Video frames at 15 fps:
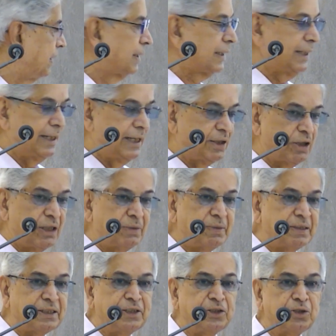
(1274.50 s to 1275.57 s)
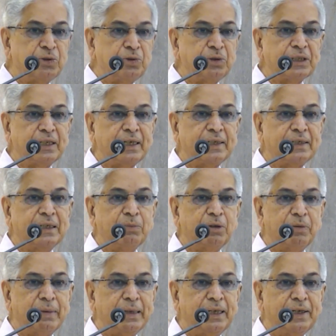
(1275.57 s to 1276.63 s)
An autonomous institution at the
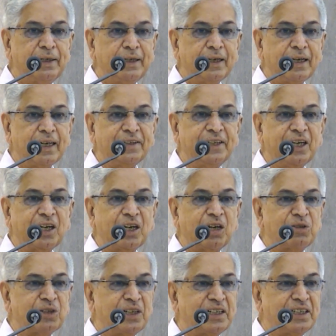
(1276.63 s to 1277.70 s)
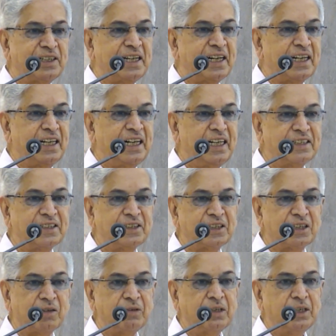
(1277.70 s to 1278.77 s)
moment, and they are also under the regulations
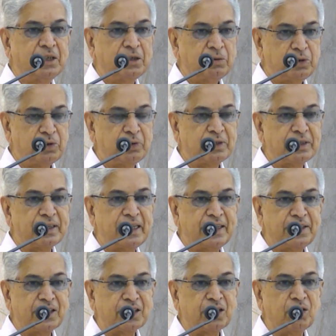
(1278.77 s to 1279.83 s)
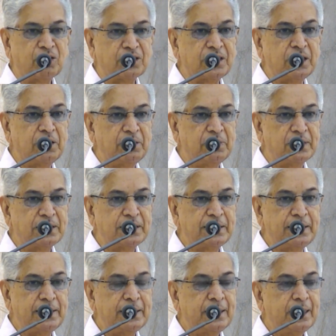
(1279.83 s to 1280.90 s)
of Vishweshwarya Technological
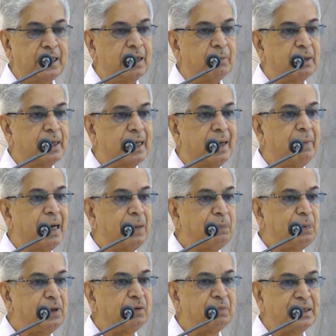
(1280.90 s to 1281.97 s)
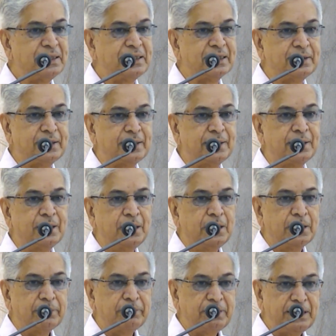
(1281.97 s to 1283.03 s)
University. But I am happy to mention that
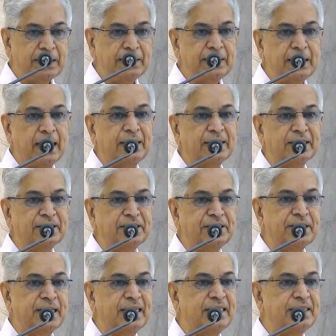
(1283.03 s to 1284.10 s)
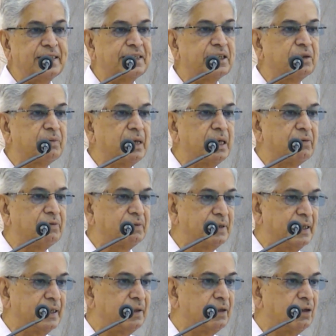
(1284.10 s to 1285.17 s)
within that constraint, I think we have
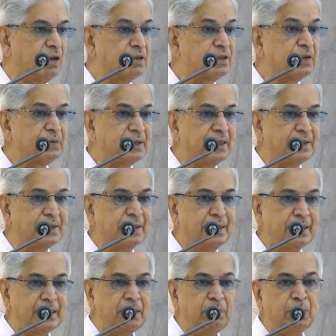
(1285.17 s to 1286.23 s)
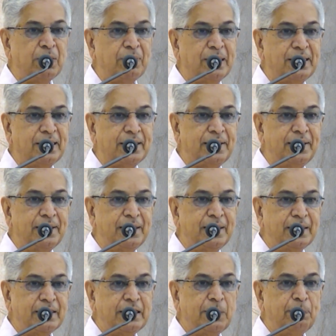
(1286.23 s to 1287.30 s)
done lots of things, implemented,
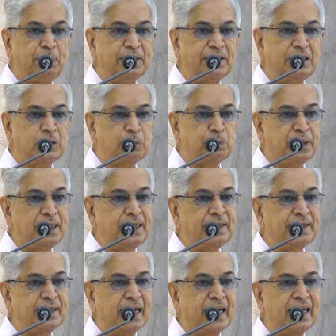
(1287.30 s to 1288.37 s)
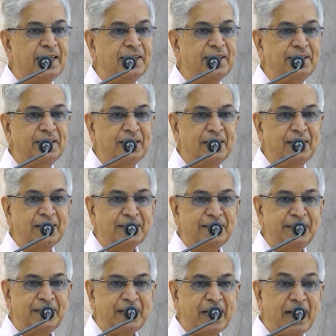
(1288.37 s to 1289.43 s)
keeping the spirit and
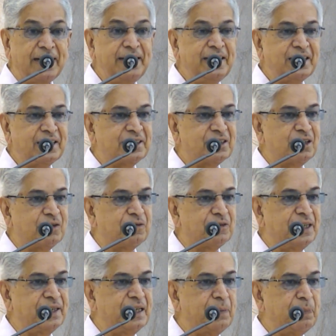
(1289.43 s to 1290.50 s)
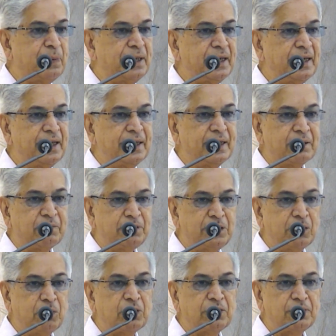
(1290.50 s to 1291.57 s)
the ideas of NEP
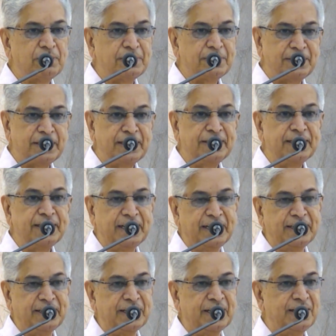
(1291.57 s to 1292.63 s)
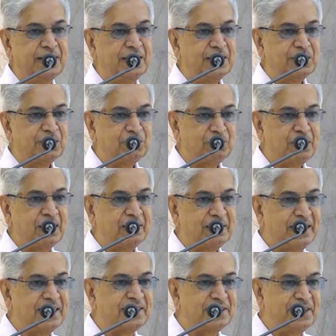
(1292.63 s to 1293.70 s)
without changing anything. So
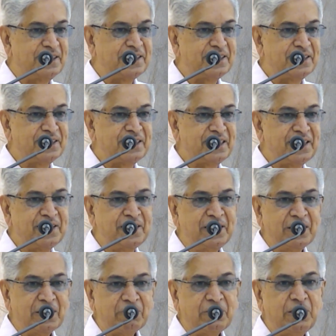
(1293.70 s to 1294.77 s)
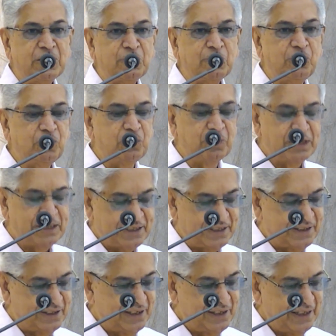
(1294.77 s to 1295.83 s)
let us discuss that in these few words.
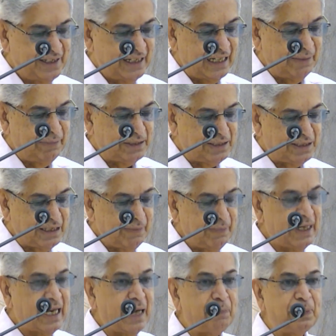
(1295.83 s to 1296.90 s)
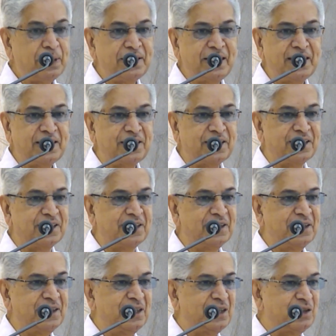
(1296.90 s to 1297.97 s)
I'm extremely happy
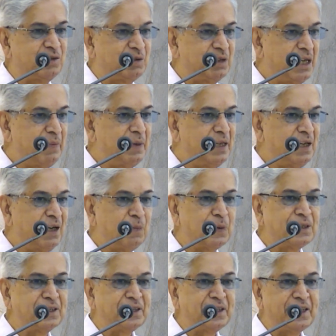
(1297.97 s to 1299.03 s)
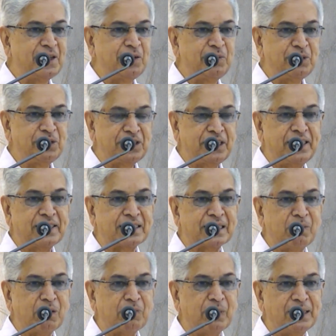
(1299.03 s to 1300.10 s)
that you gave me an opportunity to share some
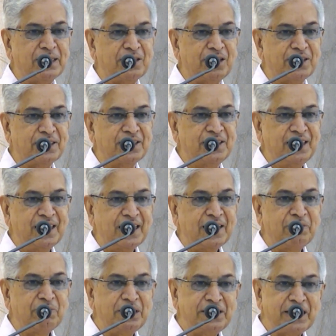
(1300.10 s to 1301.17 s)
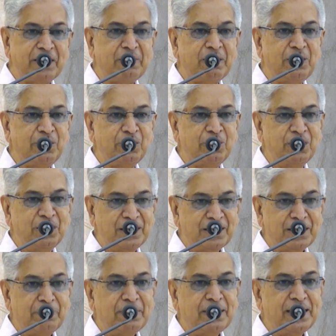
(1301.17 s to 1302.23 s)
of my thoughts, and which I will do
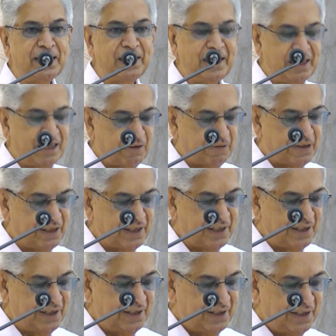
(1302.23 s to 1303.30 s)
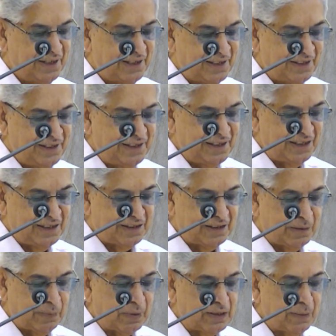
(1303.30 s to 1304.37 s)
immediately after
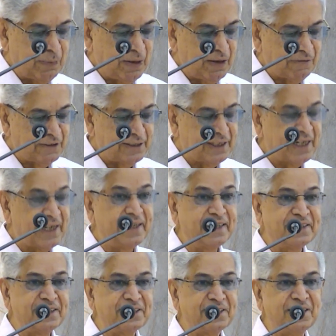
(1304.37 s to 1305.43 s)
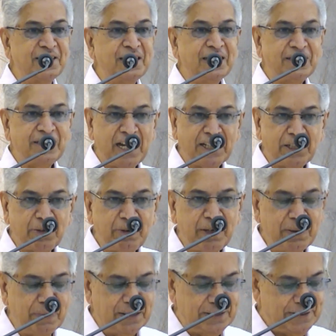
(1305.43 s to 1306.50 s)
a couple of other addresses. Thank you very
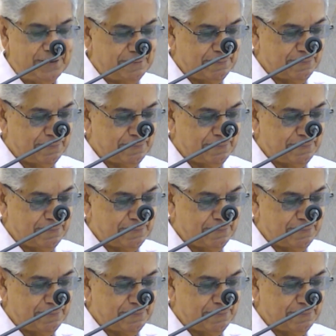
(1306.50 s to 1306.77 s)
much.